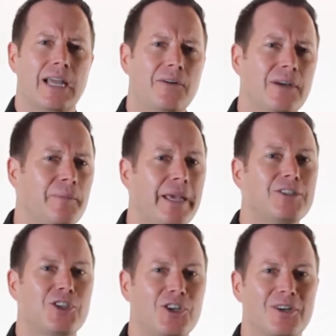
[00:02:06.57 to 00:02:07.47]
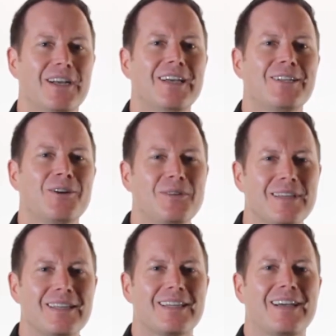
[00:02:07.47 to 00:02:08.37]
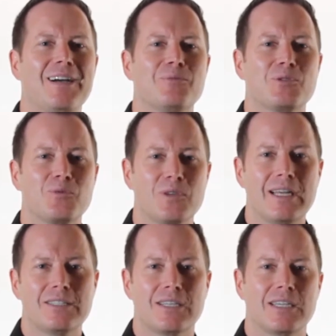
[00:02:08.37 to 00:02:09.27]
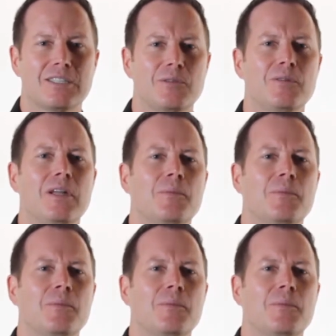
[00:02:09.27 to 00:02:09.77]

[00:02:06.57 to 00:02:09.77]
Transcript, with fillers: Now, he made sure not only that the guide was really educational,